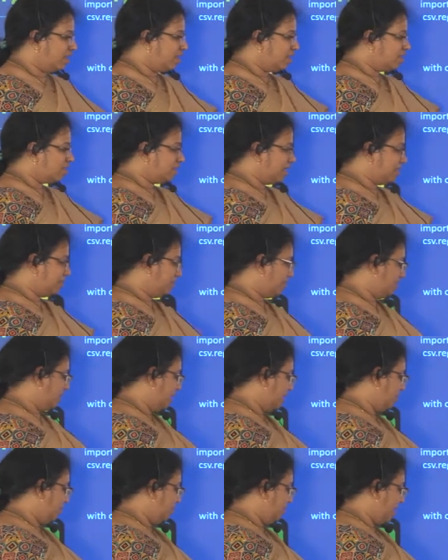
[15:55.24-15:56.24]
some
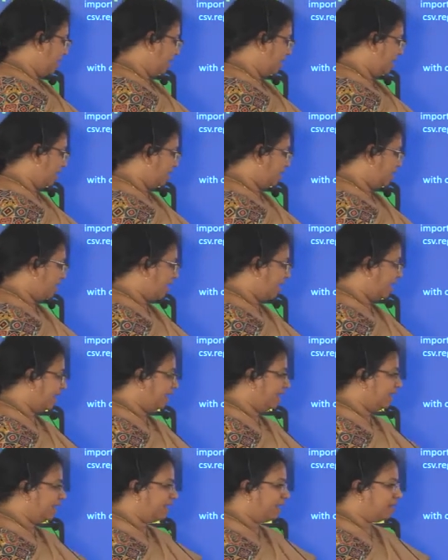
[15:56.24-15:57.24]
name, again
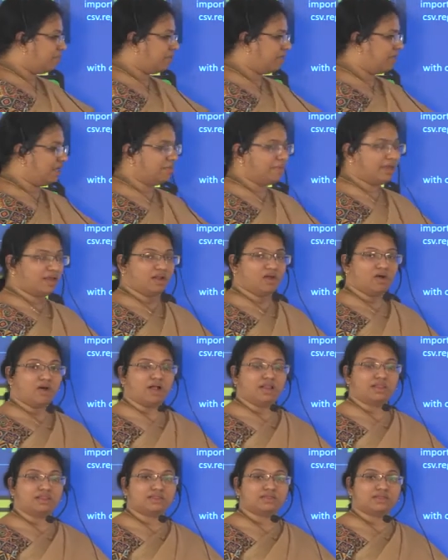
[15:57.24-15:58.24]
ID, name, email,
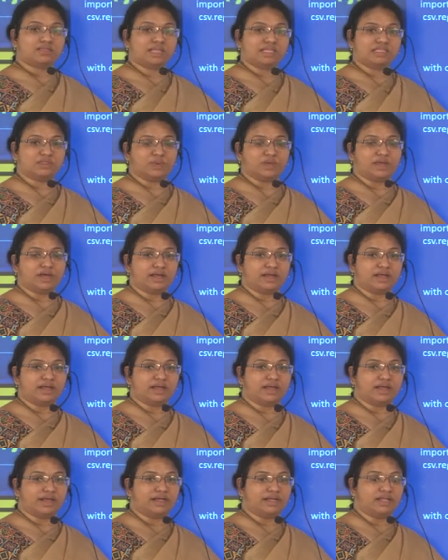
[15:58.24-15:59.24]
all these things we are
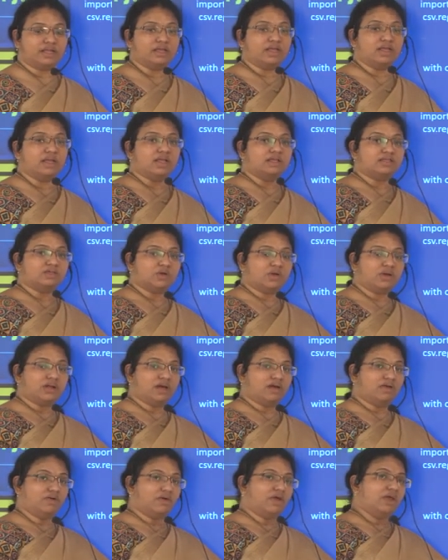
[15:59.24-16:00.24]
getting. So
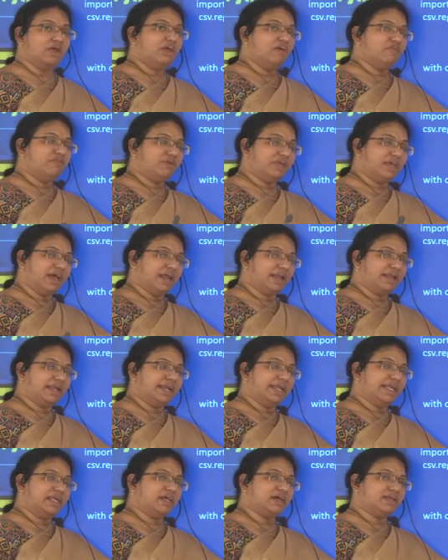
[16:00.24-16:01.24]
now we are
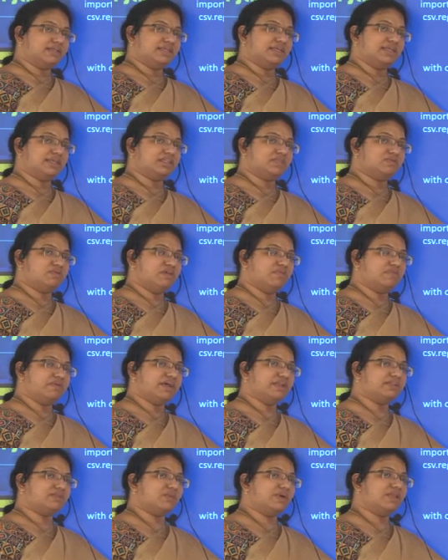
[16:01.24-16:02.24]
reading your CSV
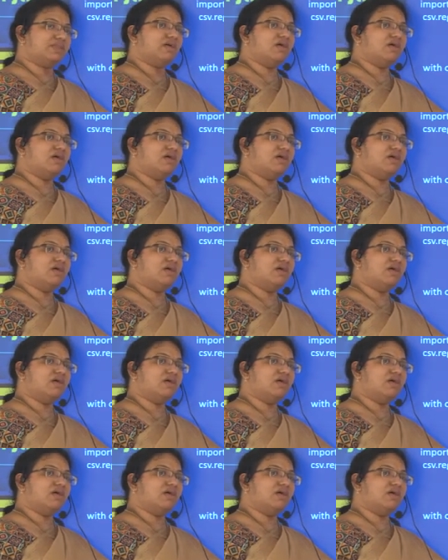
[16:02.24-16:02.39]
files with